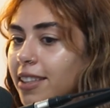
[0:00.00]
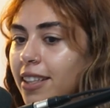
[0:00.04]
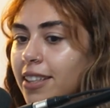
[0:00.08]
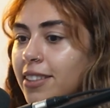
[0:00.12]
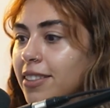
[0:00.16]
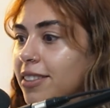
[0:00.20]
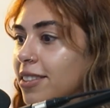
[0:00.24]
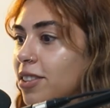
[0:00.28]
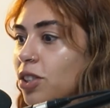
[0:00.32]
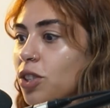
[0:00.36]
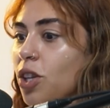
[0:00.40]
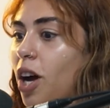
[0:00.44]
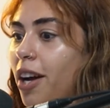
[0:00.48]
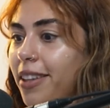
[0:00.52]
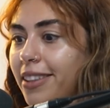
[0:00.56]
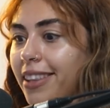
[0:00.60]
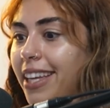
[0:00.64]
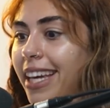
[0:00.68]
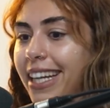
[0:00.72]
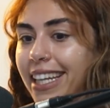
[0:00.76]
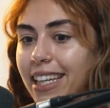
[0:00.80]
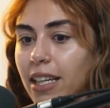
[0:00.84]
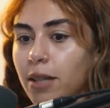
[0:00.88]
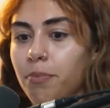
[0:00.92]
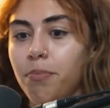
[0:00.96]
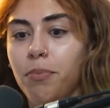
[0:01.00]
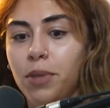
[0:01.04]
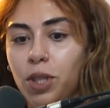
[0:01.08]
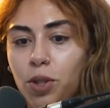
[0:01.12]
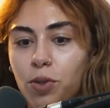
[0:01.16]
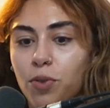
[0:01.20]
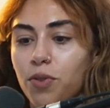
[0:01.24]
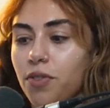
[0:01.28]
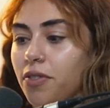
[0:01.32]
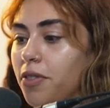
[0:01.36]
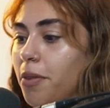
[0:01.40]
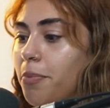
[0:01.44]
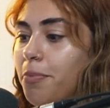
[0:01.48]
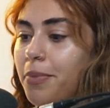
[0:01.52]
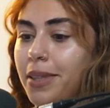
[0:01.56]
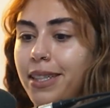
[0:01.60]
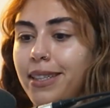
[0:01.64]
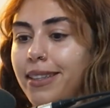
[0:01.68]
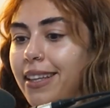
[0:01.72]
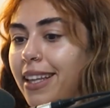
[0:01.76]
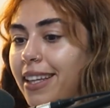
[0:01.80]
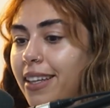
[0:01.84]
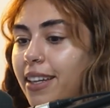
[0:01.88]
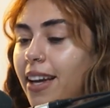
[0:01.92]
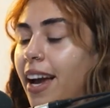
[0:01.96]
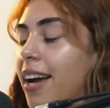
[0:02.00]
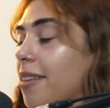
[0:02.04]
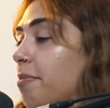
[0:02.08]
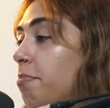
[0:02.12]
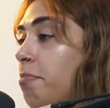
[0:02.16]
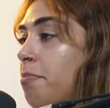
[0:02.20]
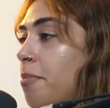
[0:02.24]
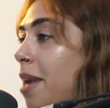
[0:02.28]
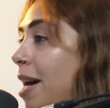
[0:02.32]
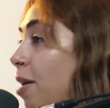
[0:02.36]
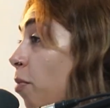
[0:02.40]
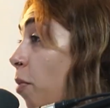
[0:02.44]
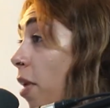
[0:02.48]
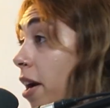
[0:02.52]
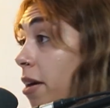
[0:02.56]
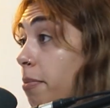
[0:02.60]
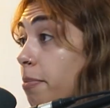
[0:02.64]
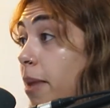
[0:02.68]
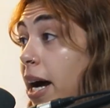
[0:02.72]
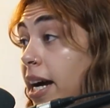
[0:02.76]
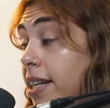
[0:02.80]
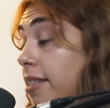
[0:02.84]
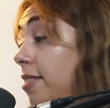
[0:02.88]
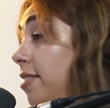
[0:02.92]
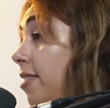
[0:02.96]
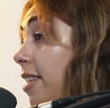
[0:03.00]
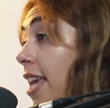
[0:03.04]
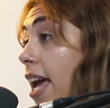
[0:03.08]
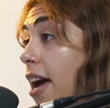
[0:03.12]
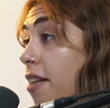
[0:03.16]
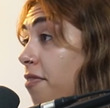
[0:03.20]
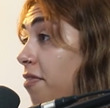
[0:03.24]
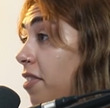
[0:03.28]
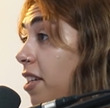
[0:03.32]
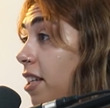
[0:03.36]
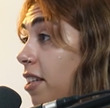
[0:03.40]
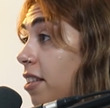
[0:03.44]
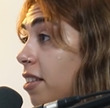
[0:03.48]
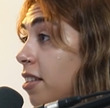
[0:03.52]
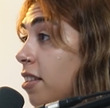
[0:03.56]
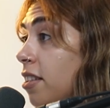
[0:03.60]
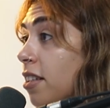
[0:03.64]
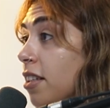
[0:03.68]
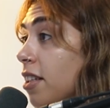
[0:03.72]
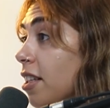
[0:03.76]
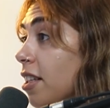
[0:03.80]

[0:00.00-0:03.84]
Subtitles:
Like it's not like immune from being like one of mine is caffeine.